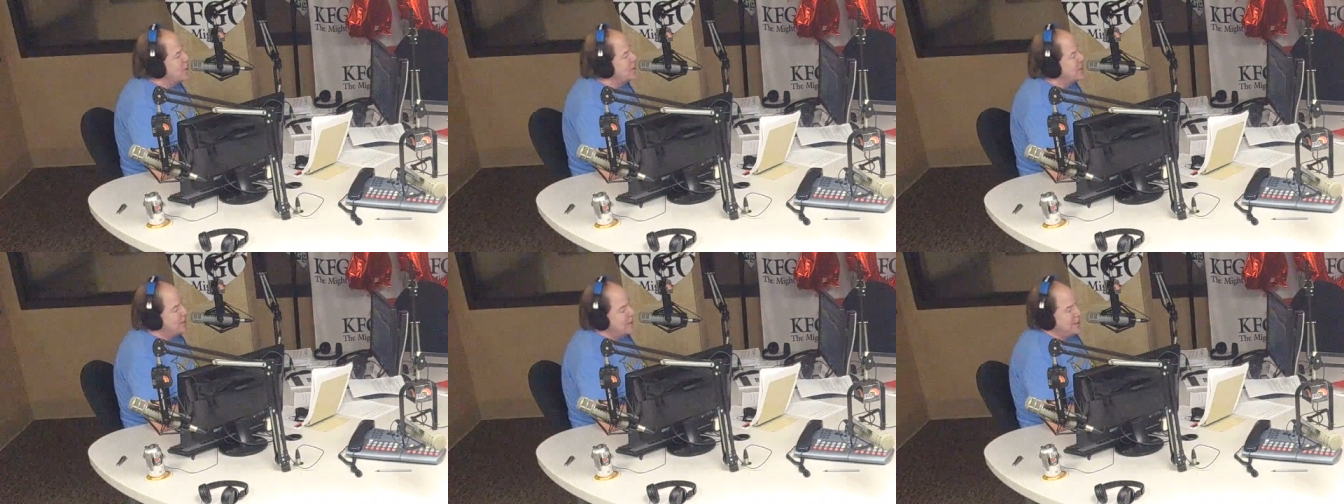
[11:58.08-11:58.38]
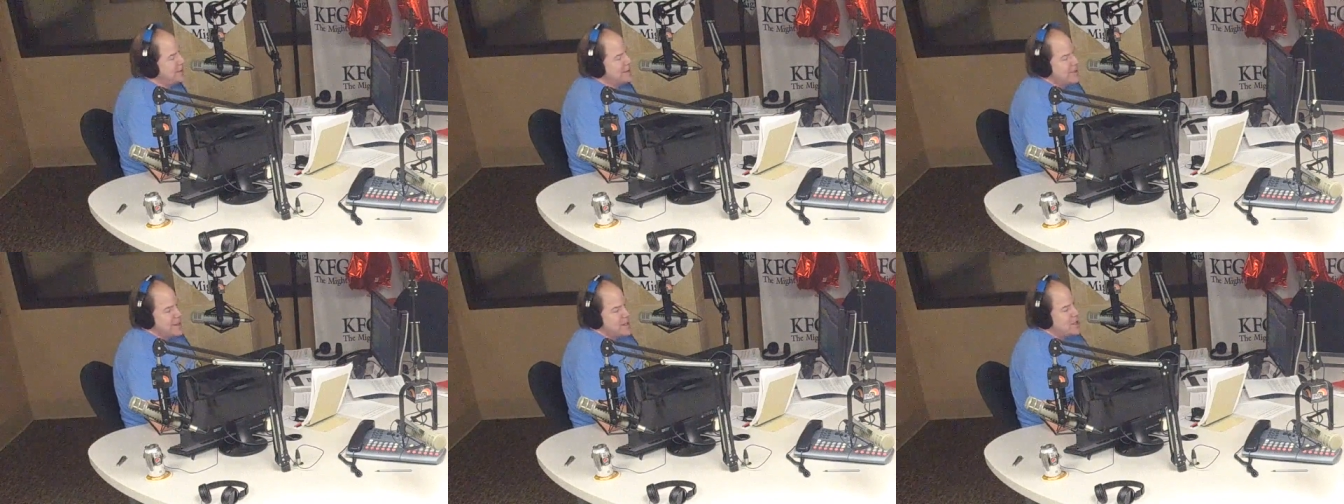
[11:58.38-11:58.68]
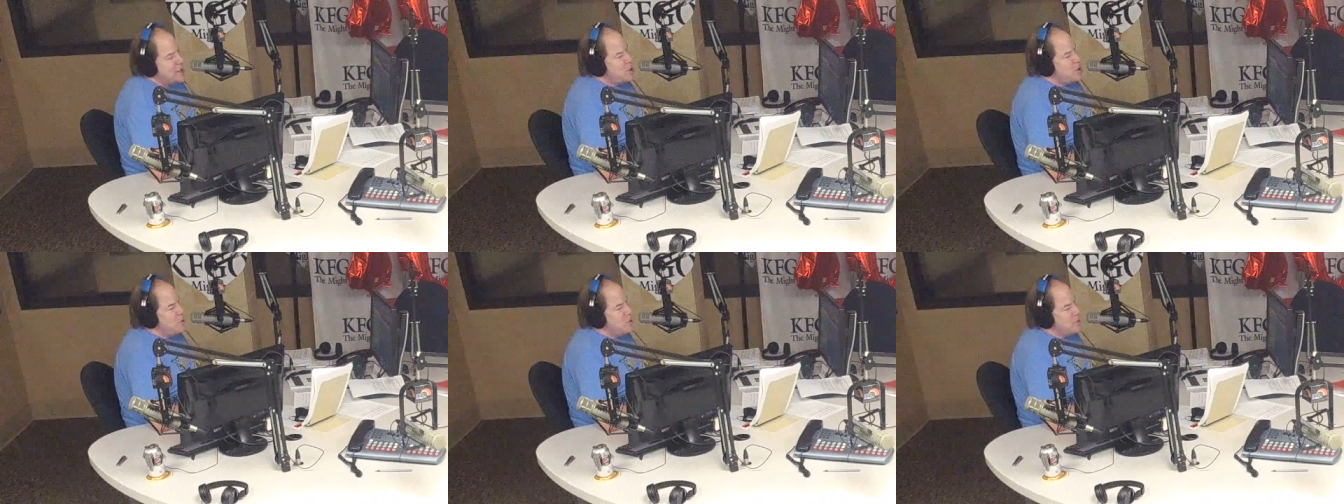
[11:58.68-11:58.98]
a
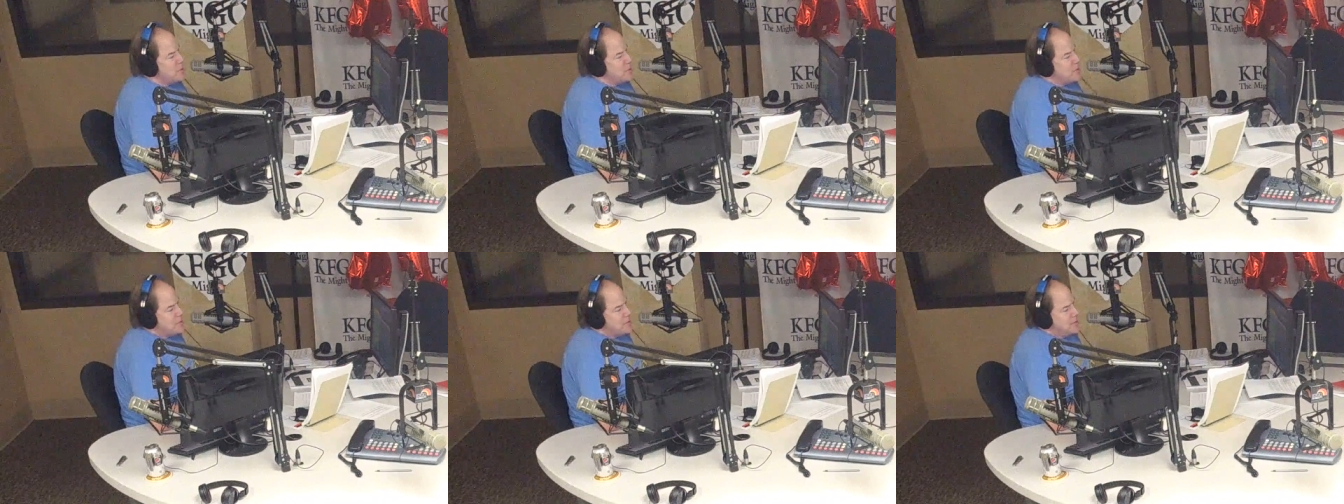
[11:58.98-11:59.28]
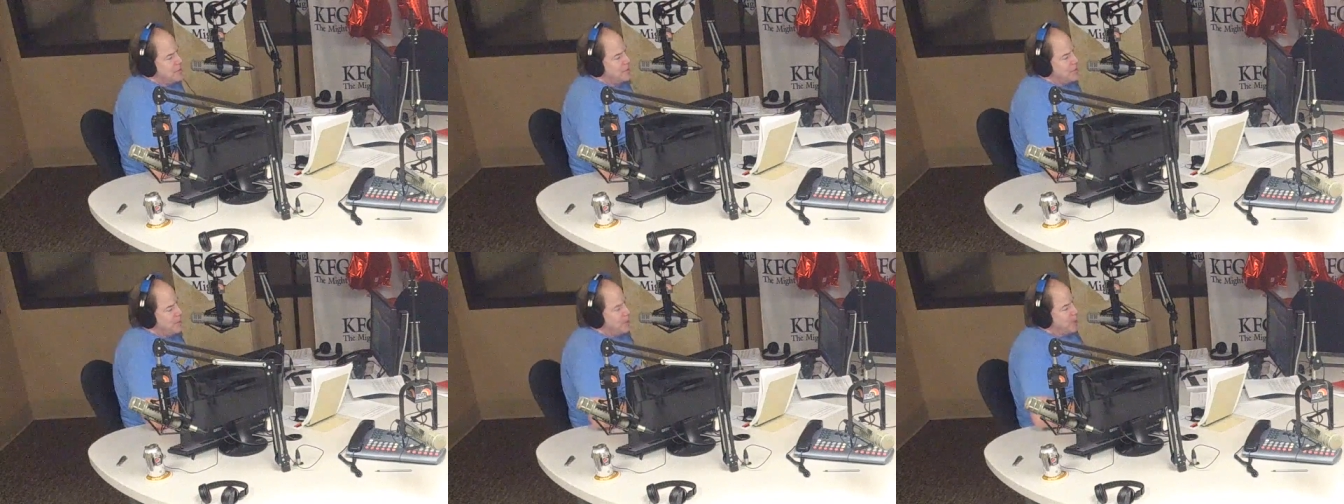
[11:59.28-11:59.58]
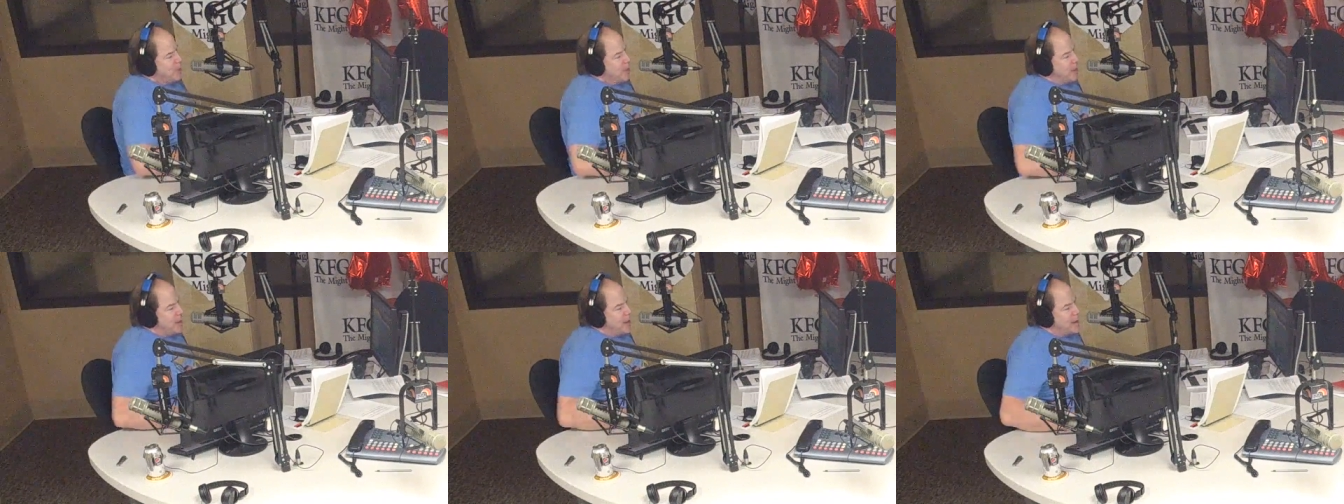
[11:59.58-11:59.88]
huge
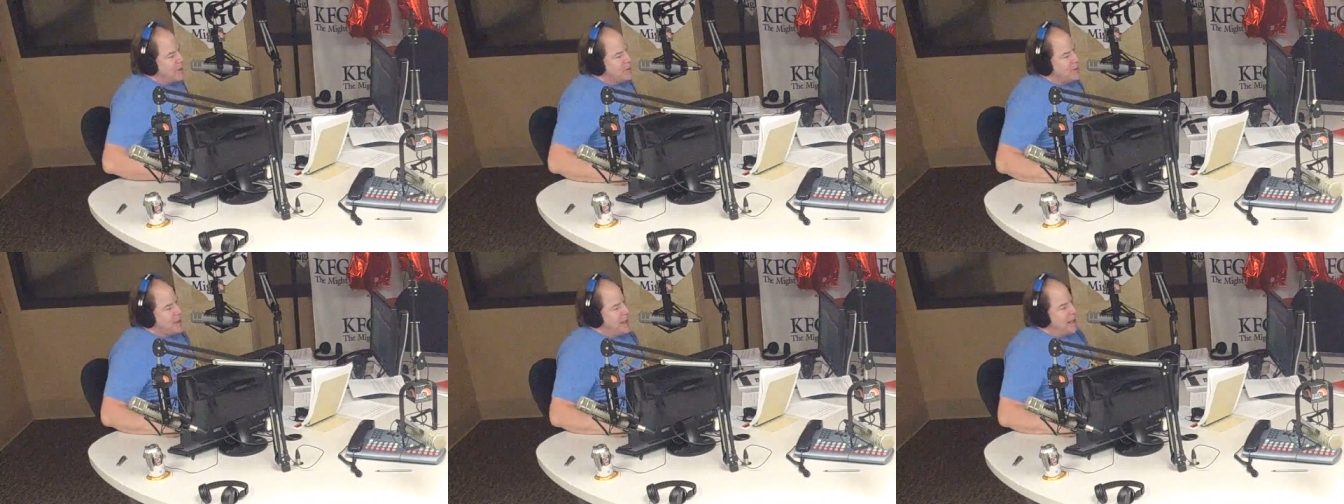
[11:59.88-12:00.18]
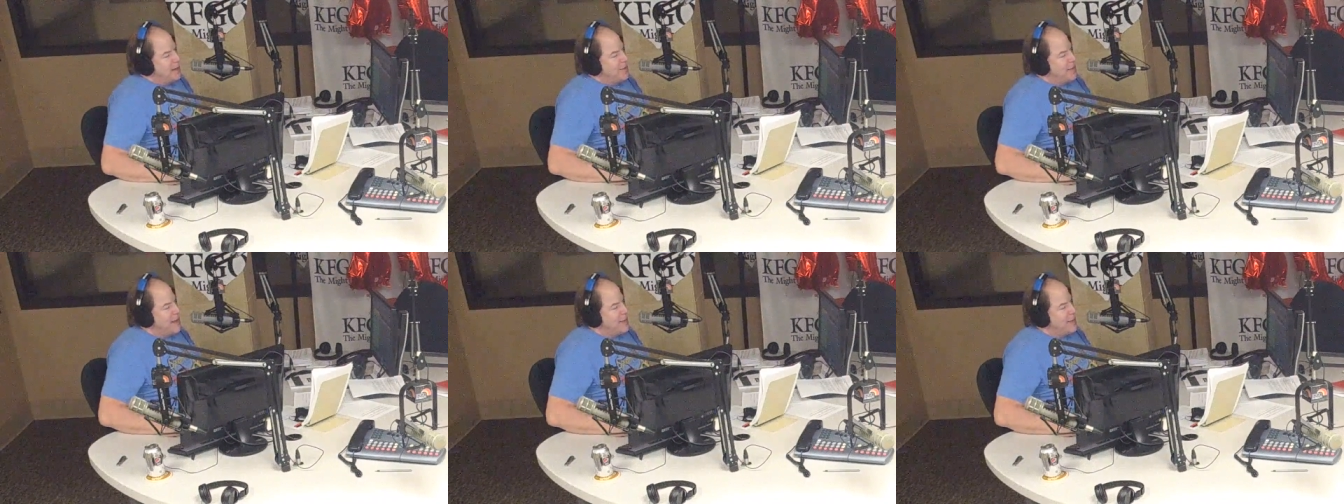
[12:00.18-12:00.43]
football game Saturday